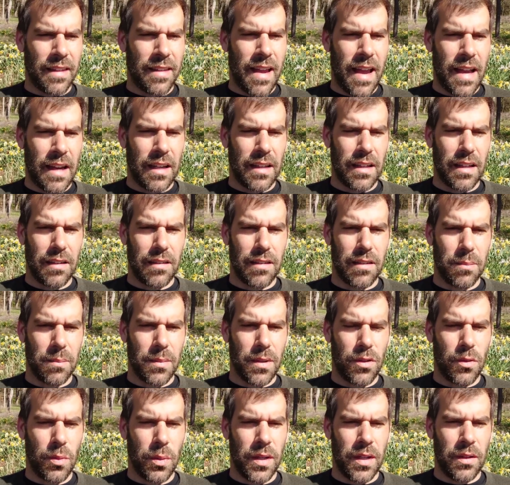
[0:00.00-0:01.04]

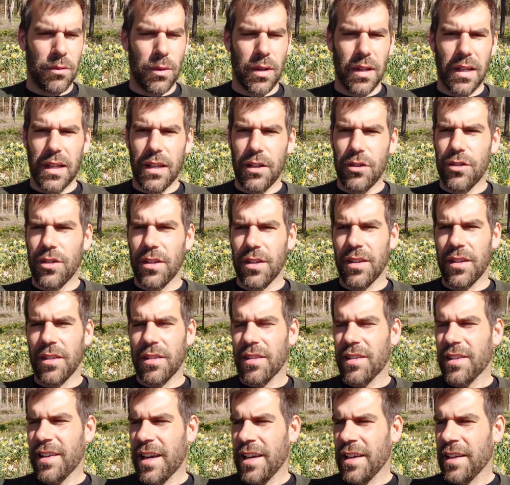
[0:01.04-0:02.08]
antagonism between religion
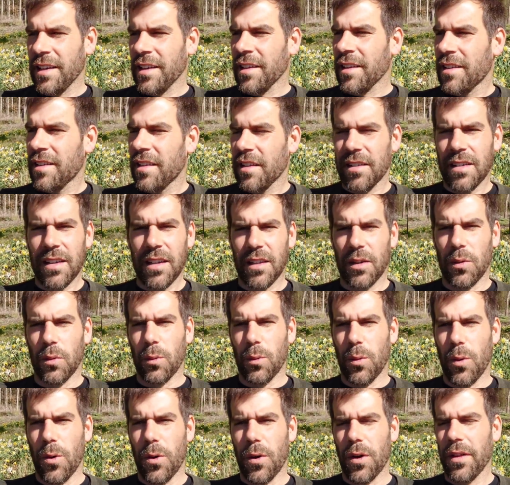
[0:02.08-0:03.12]
and science, this kind of
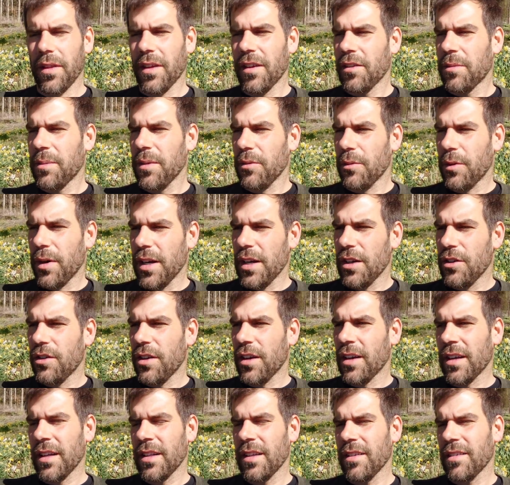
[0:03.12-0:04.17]
war that's been
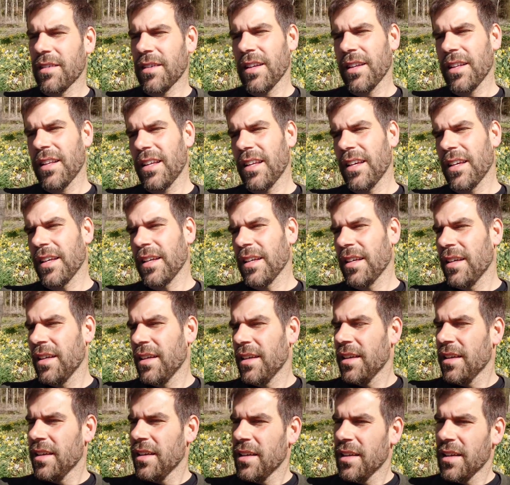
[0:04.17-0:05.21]
raging. And it's kind of like
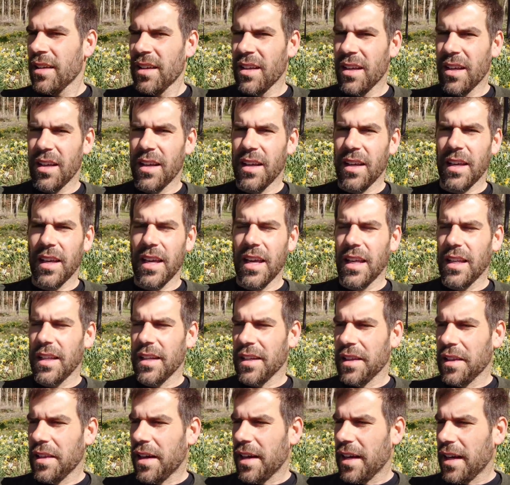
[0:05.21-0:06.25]
a
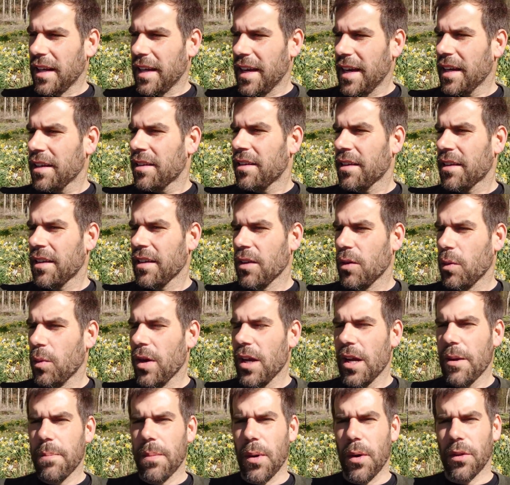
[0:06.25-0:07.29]
Hegelian dialectic in a
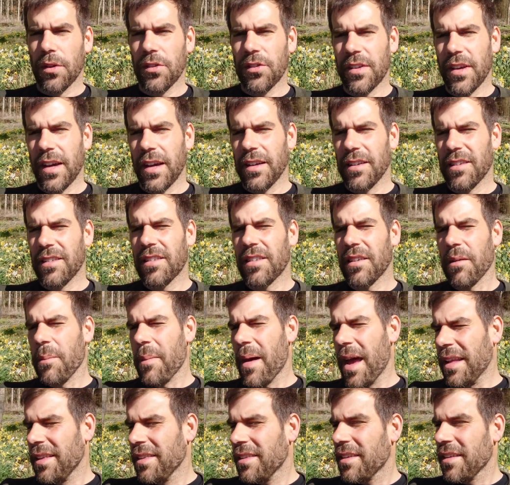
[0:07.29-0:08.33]
way. Both sides
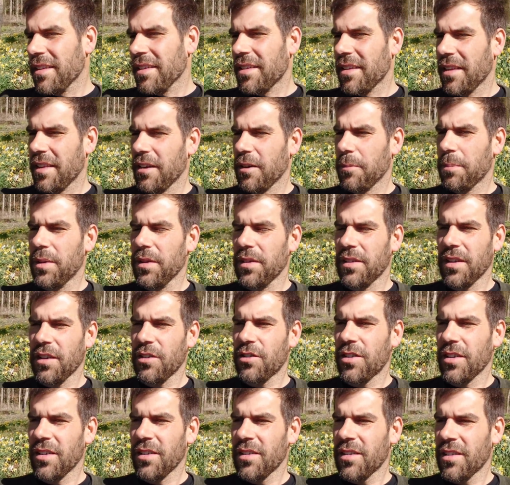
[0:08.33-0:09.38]
cement into their
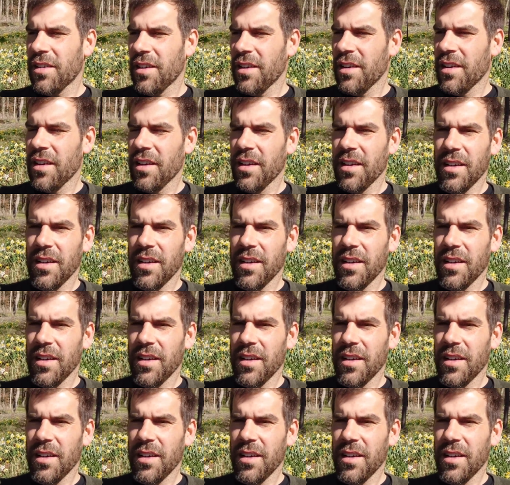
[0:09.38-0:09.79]
positions.